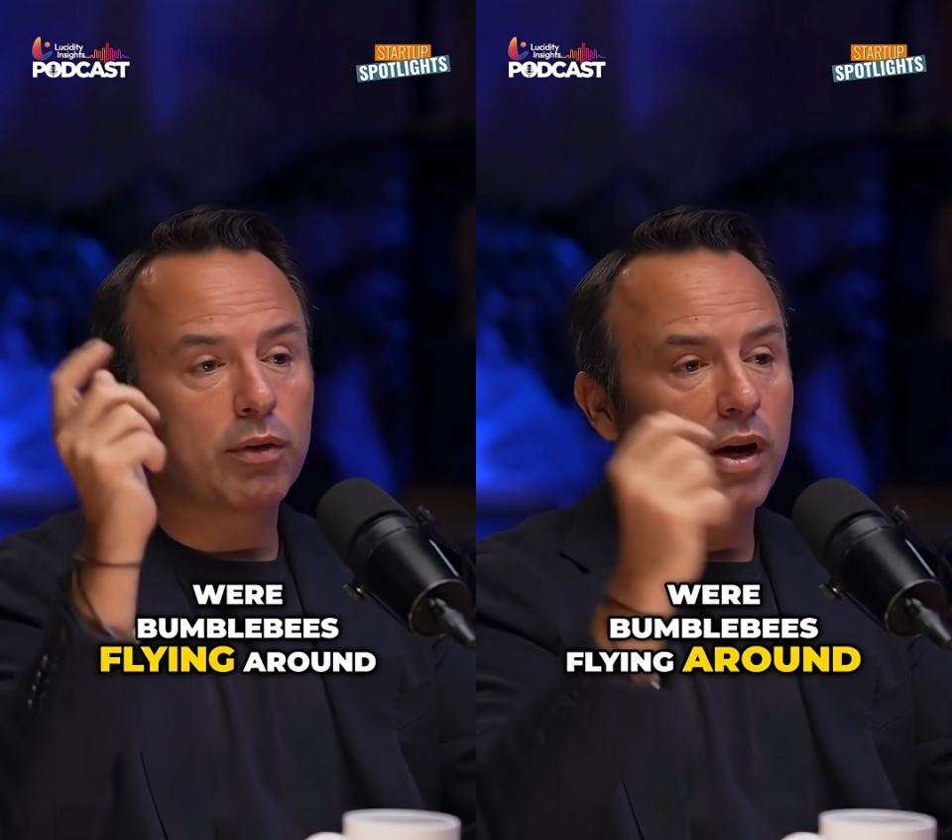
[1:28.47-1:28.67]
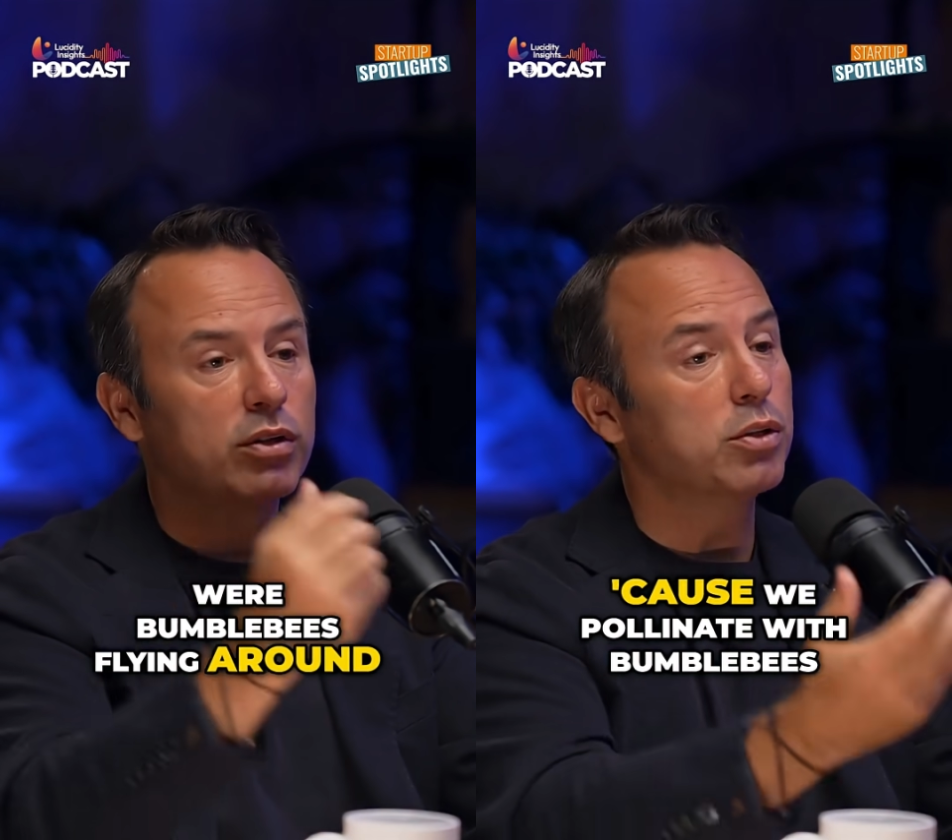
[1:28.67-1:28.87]

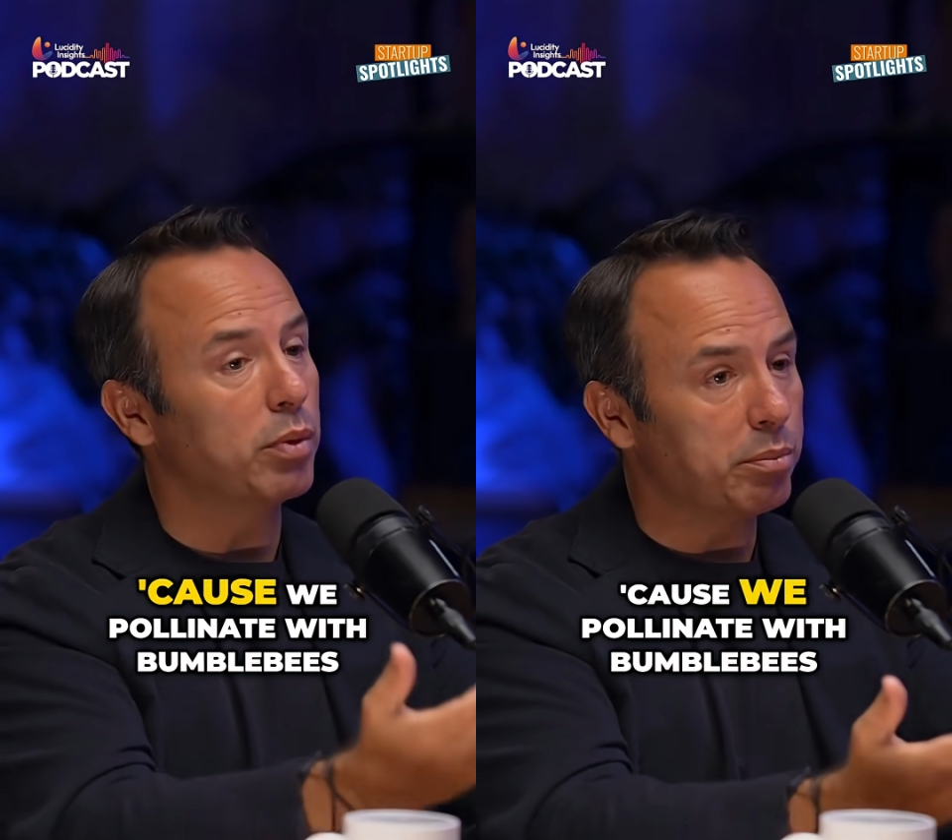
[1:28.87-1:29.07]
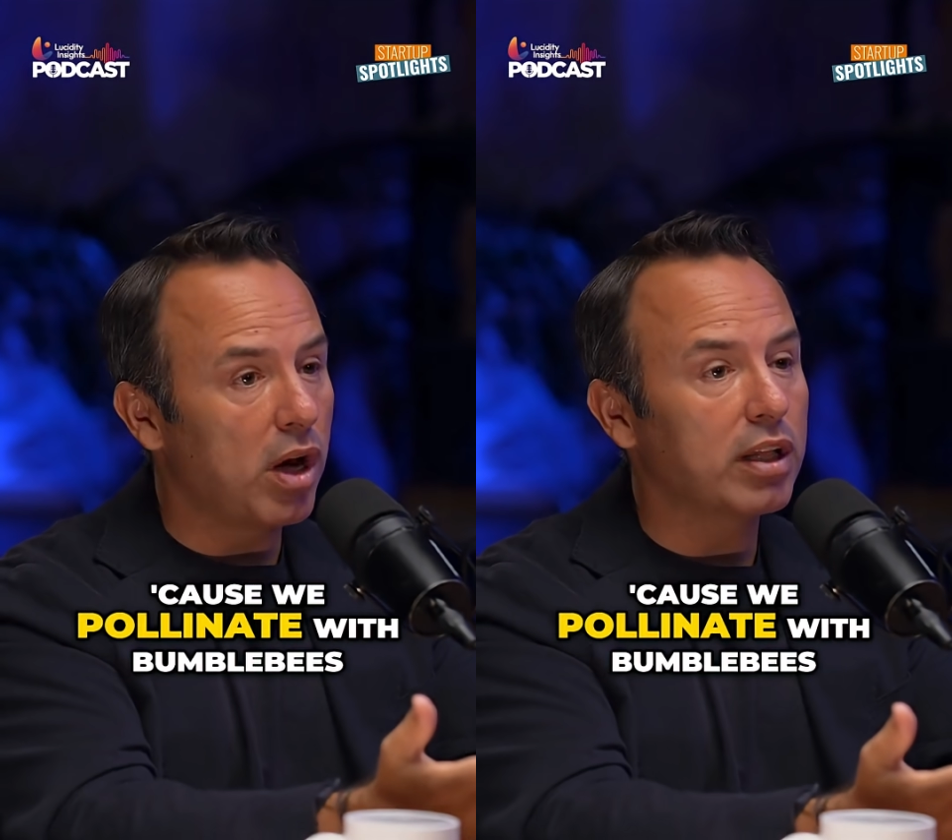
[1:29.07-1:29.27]
around because
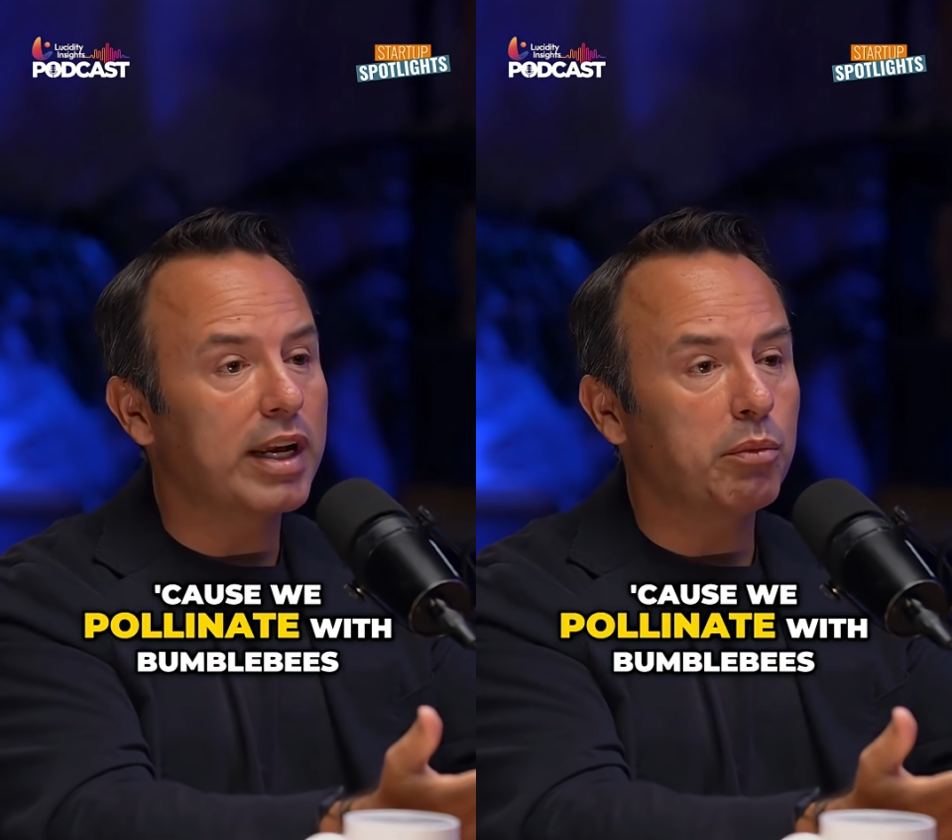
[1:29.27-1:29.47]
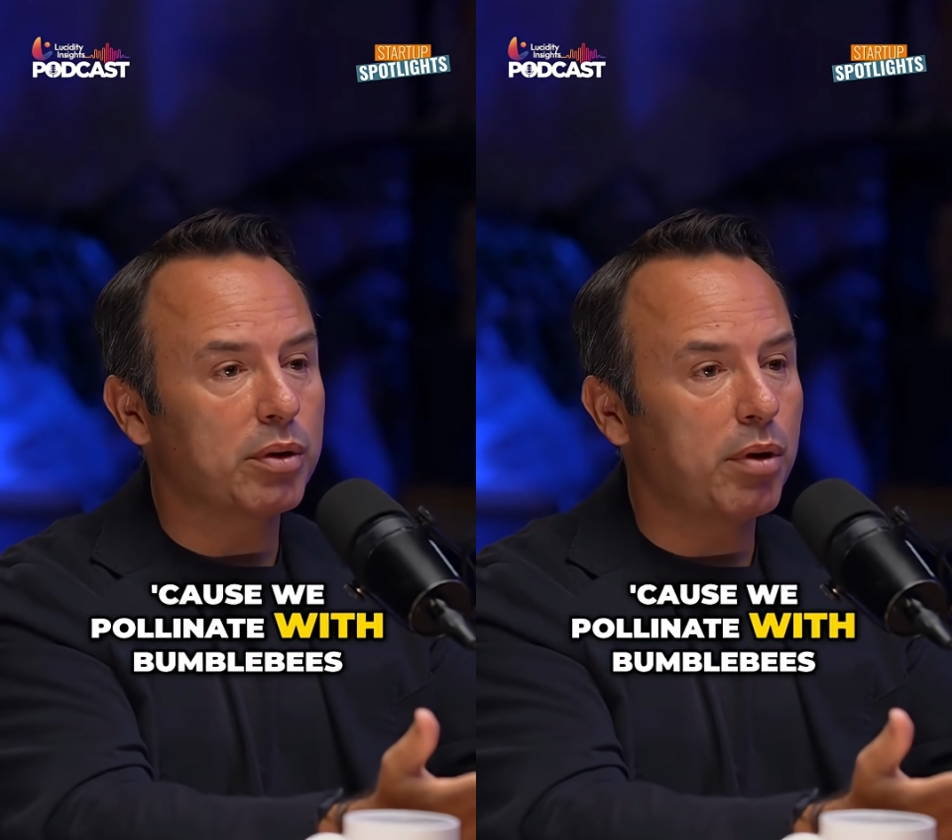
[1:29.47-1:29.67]
we
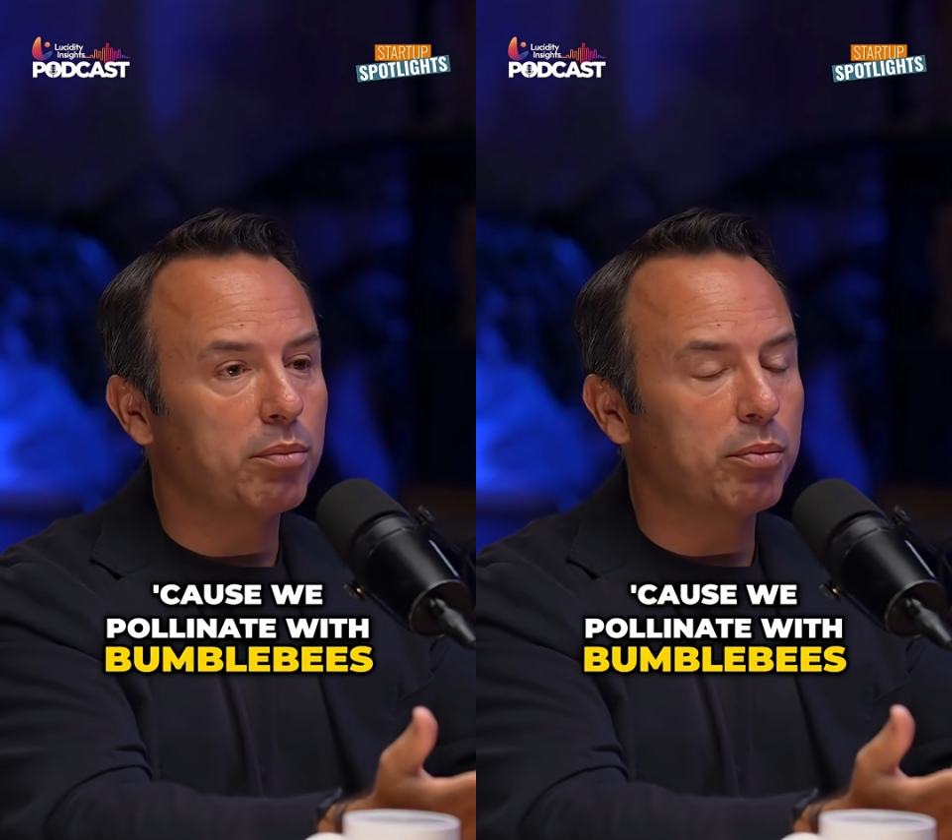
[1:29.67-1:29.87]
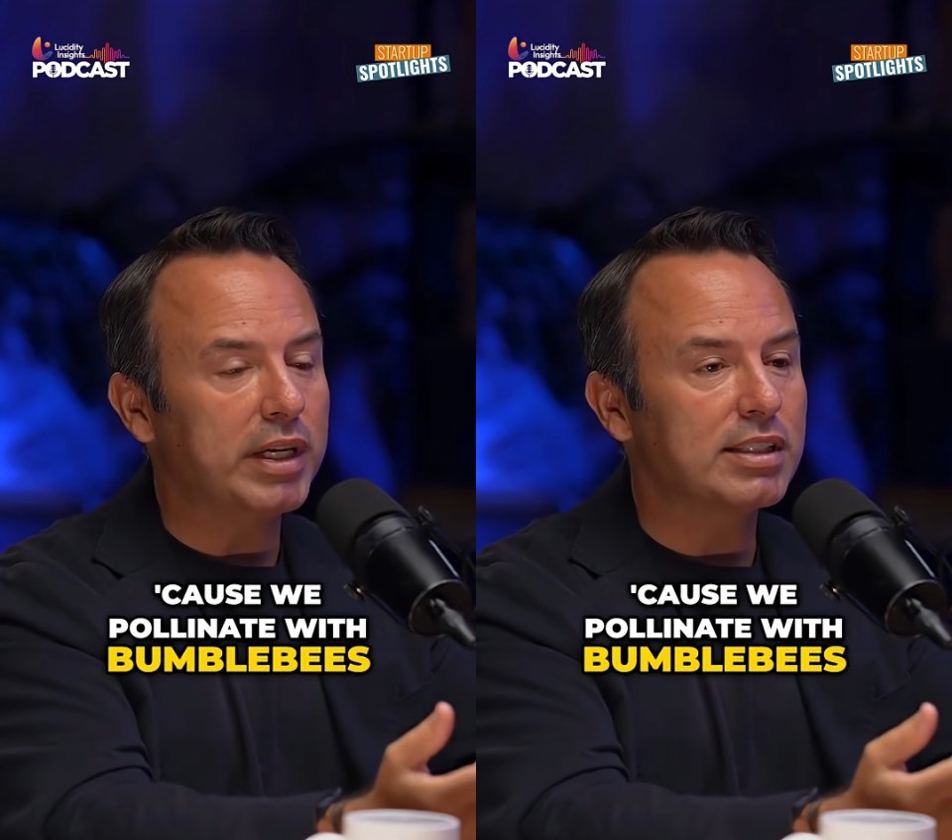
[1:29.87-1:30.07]
pollinate with
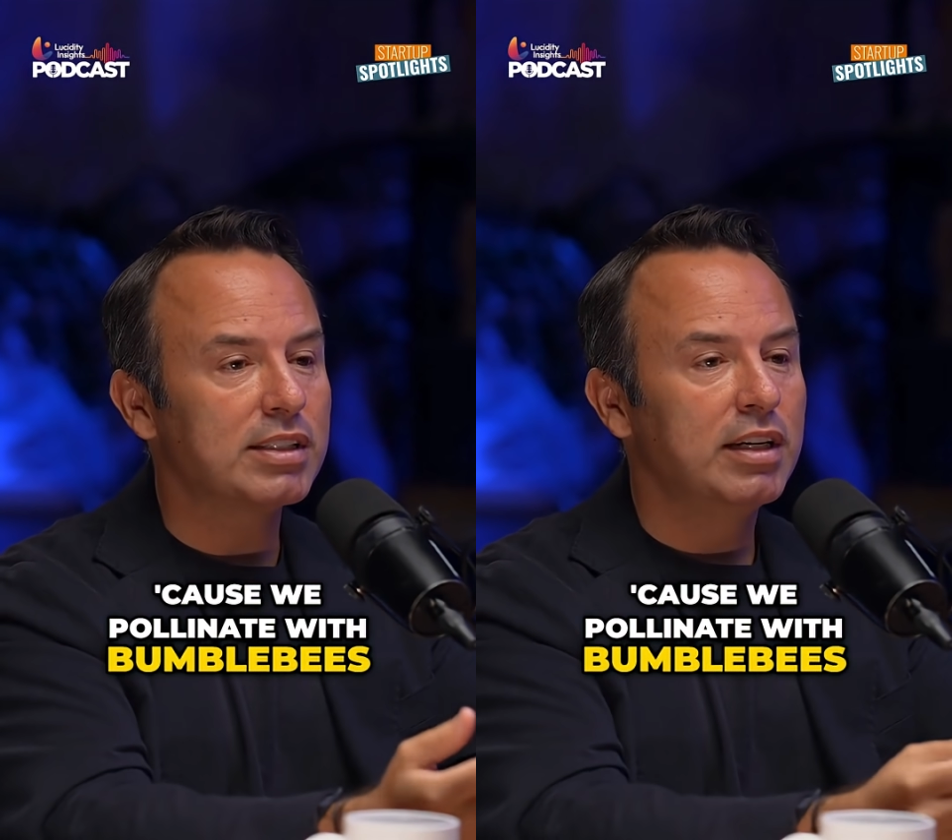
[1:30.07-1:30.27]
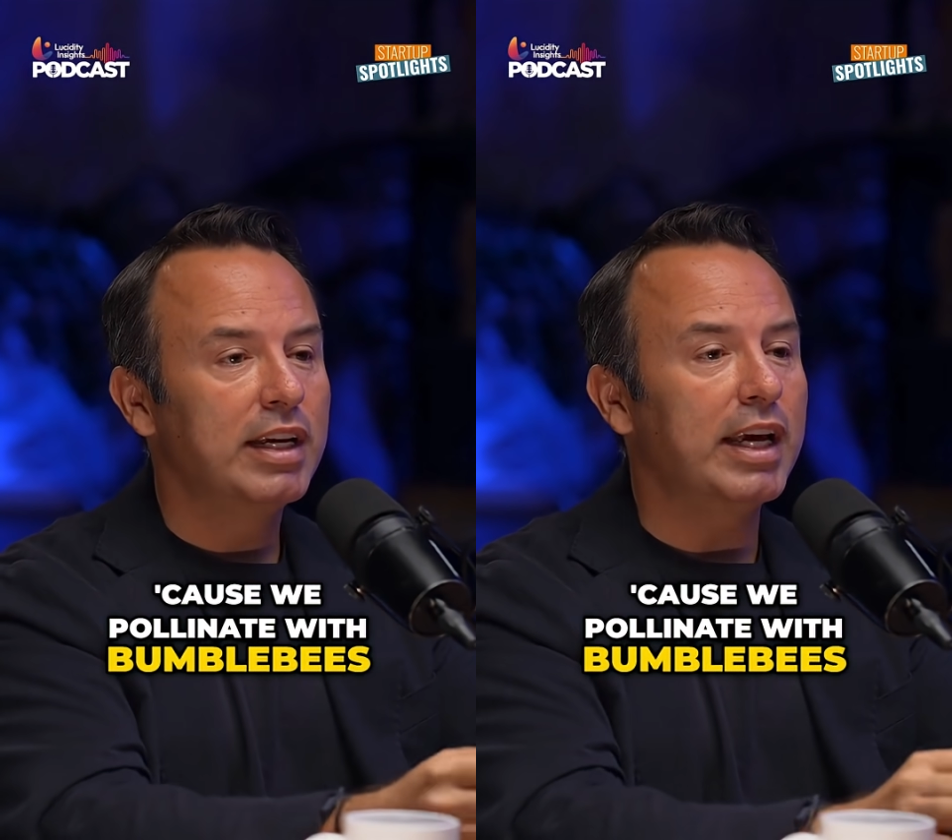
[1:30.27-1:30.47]
bumblebees.